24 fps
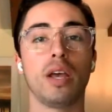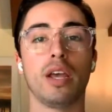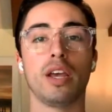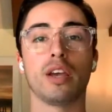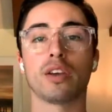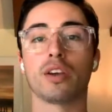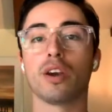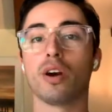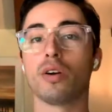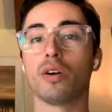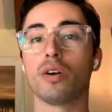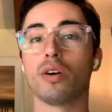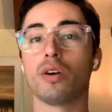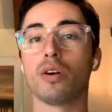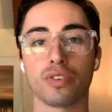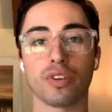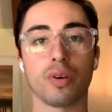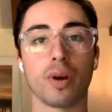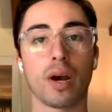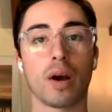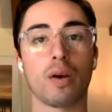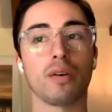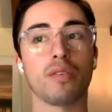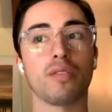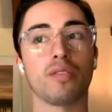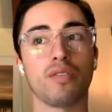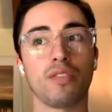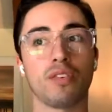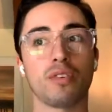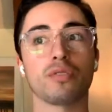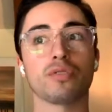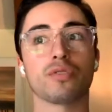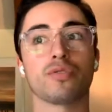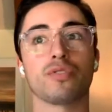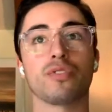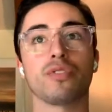it goes for you, how it
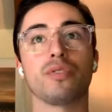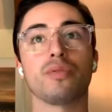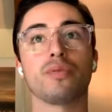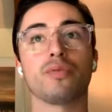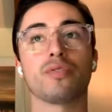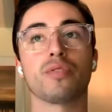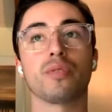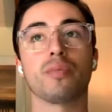feels for you.